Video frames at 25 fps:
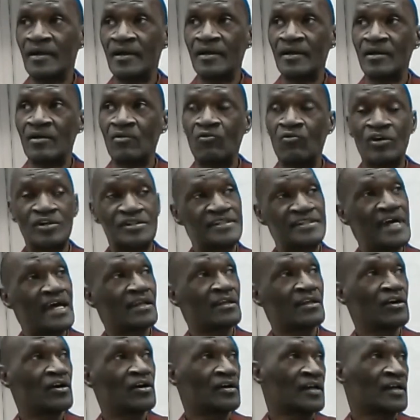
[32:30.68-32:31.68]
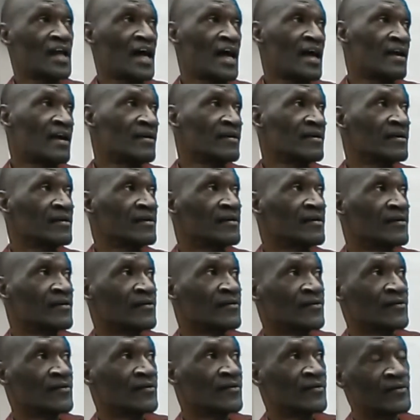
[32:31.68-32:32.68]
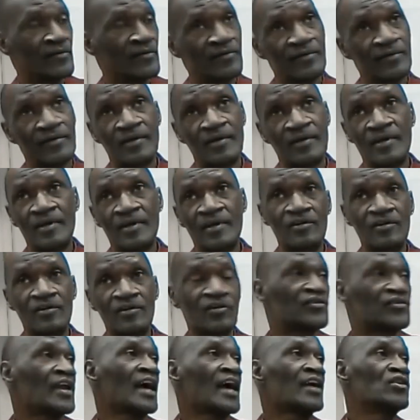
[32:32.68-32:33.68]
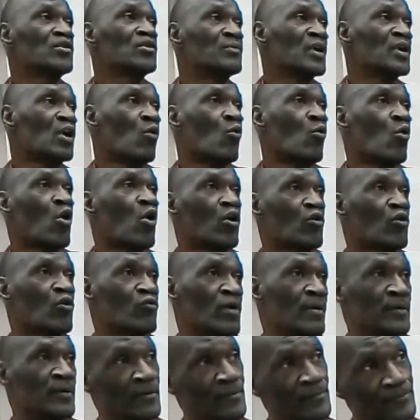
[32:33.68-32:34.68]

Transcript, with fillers: What's that look like? looks like you've been a war criminal.